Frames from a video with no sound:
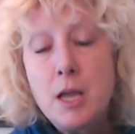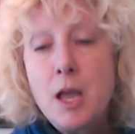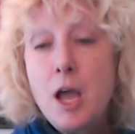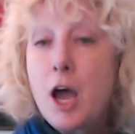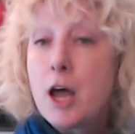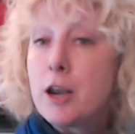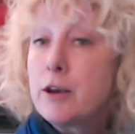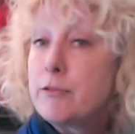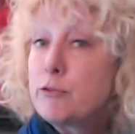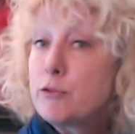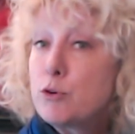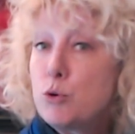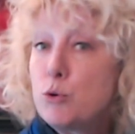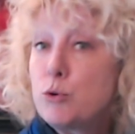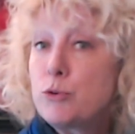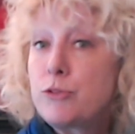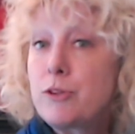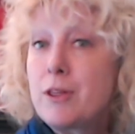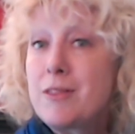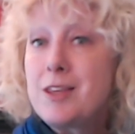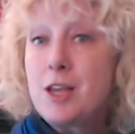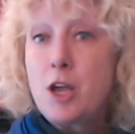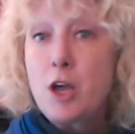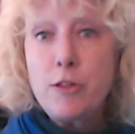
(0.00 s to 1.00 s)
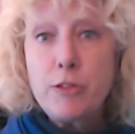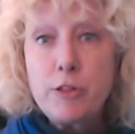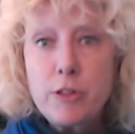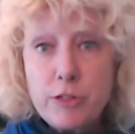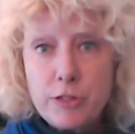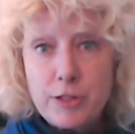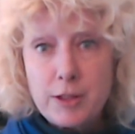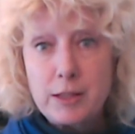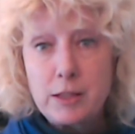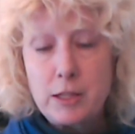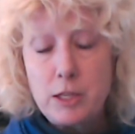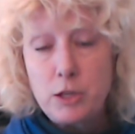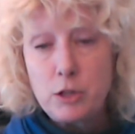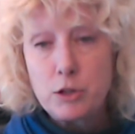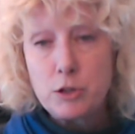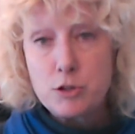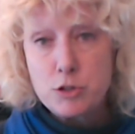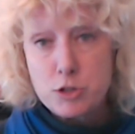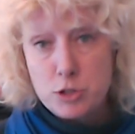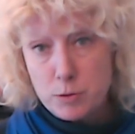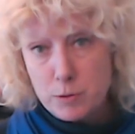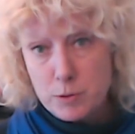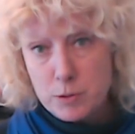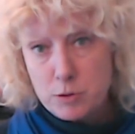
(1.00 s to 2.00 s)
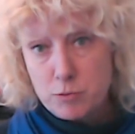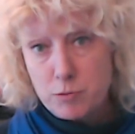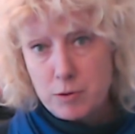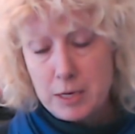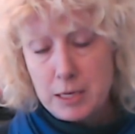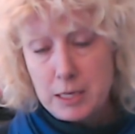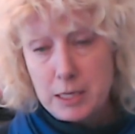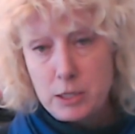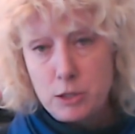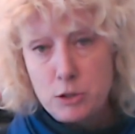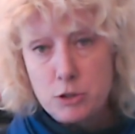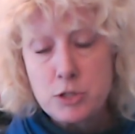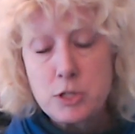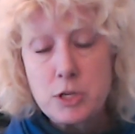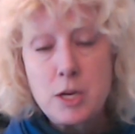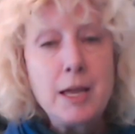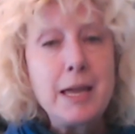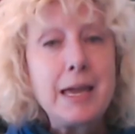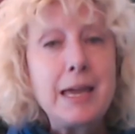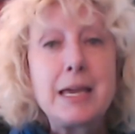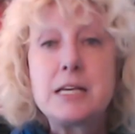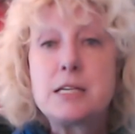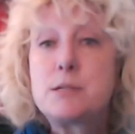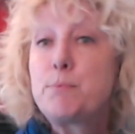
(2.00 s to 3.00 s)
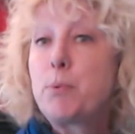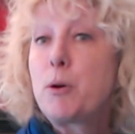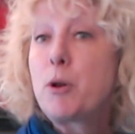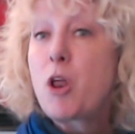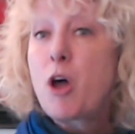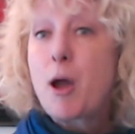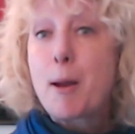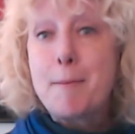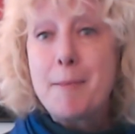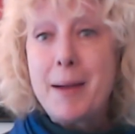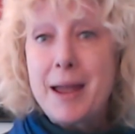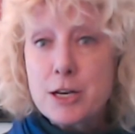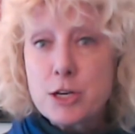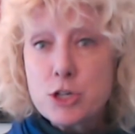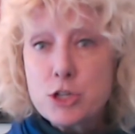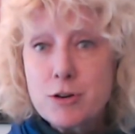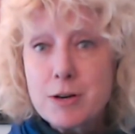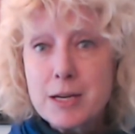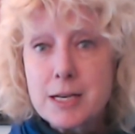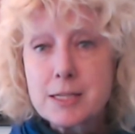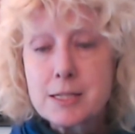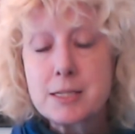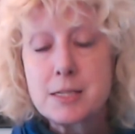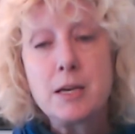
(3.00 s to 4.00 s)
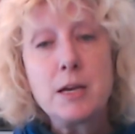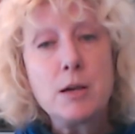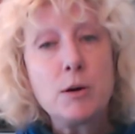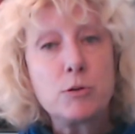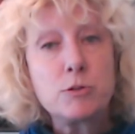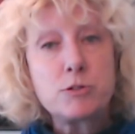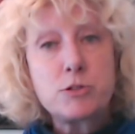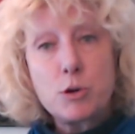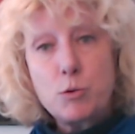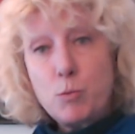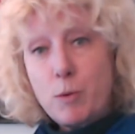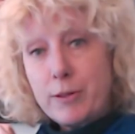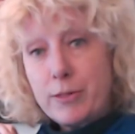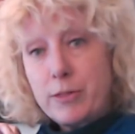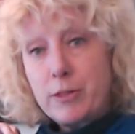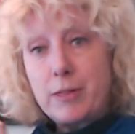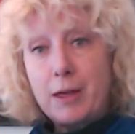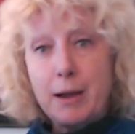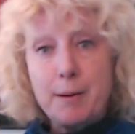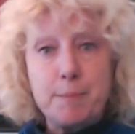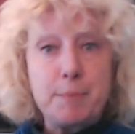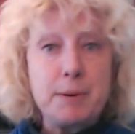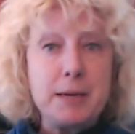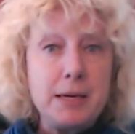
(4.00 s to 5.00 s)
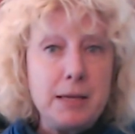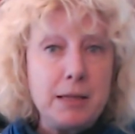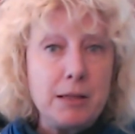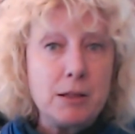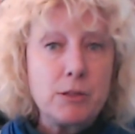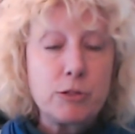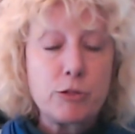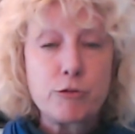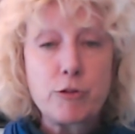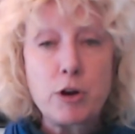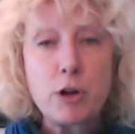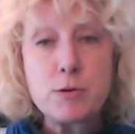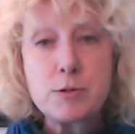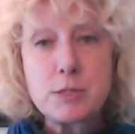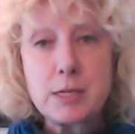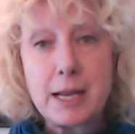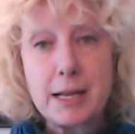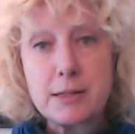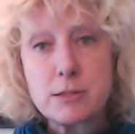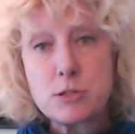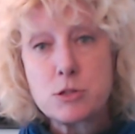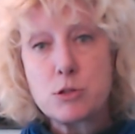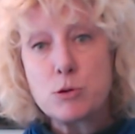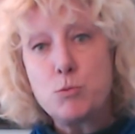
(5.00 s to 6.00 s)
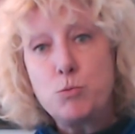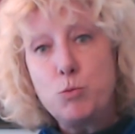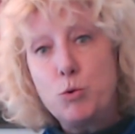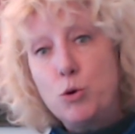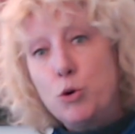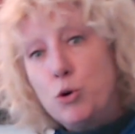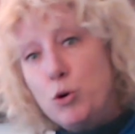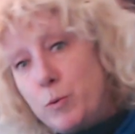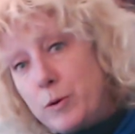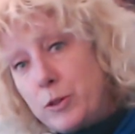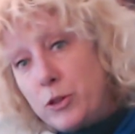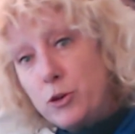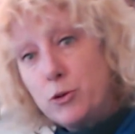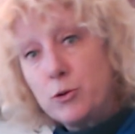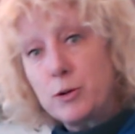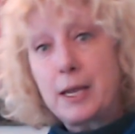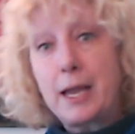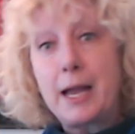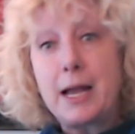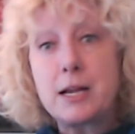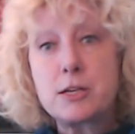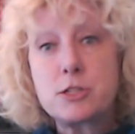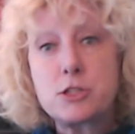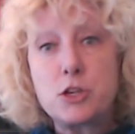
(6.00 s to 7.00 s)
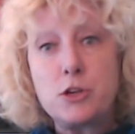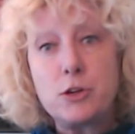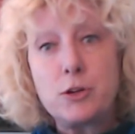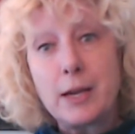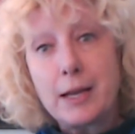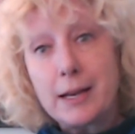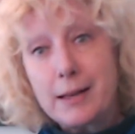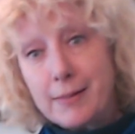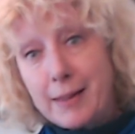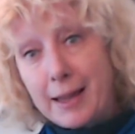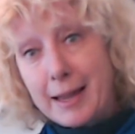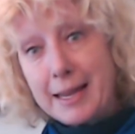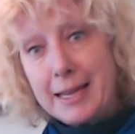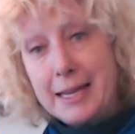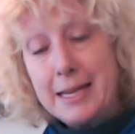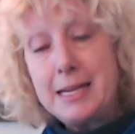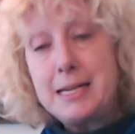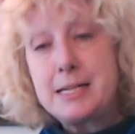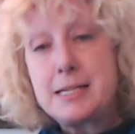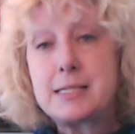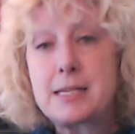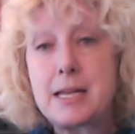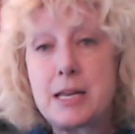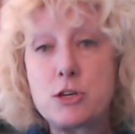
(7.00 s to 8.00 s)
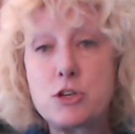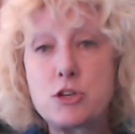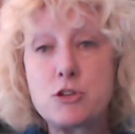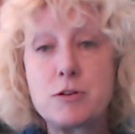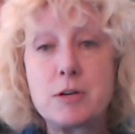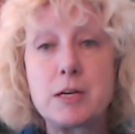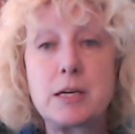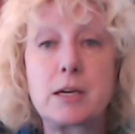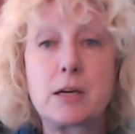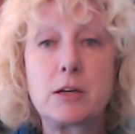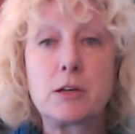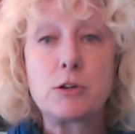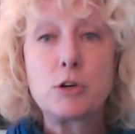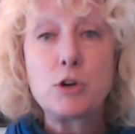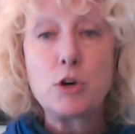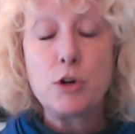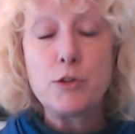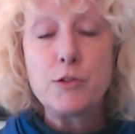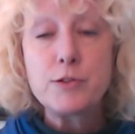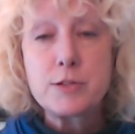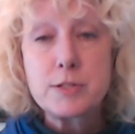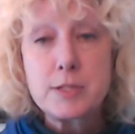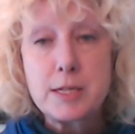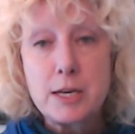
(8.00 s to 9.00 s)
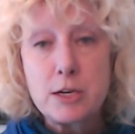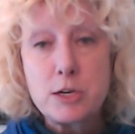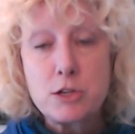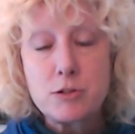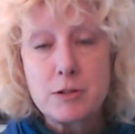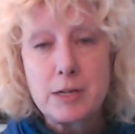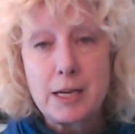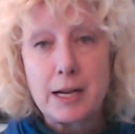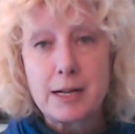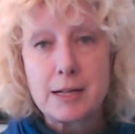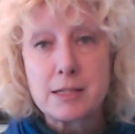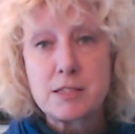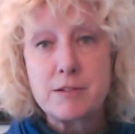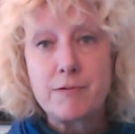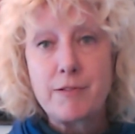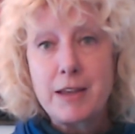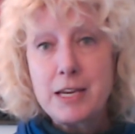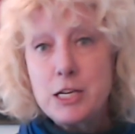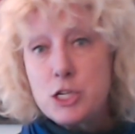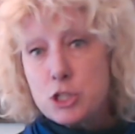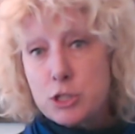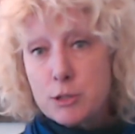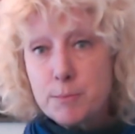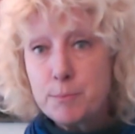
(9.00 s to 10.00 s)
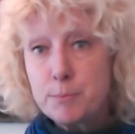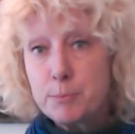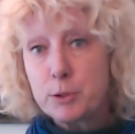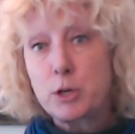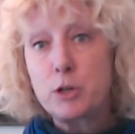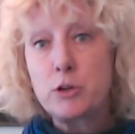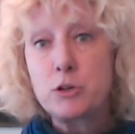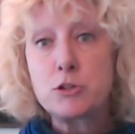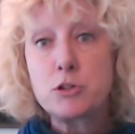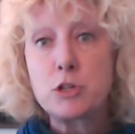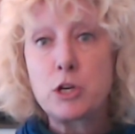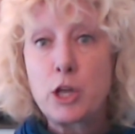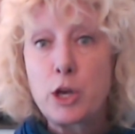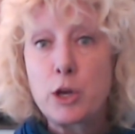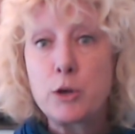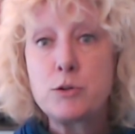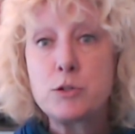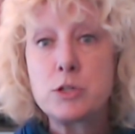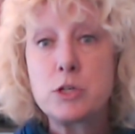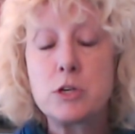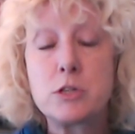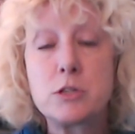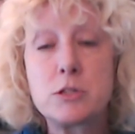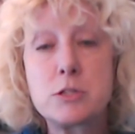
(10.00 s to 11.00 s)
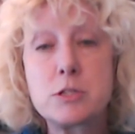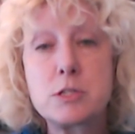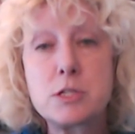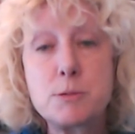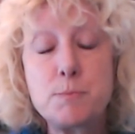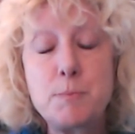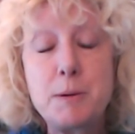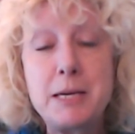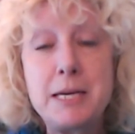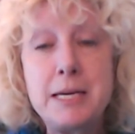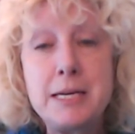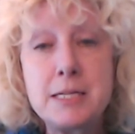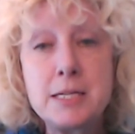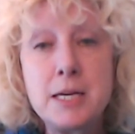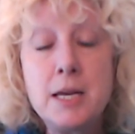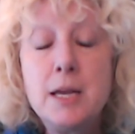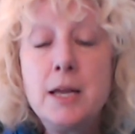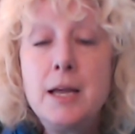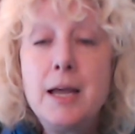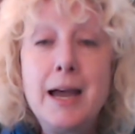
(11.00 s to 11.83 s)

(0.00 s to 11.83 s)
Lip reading: And of course, then the other thing that you can do is really good is plyometrics. So whether that be throws against the wall with your catch, so you're getting that eccentric and concentric activation, but under load and under speed.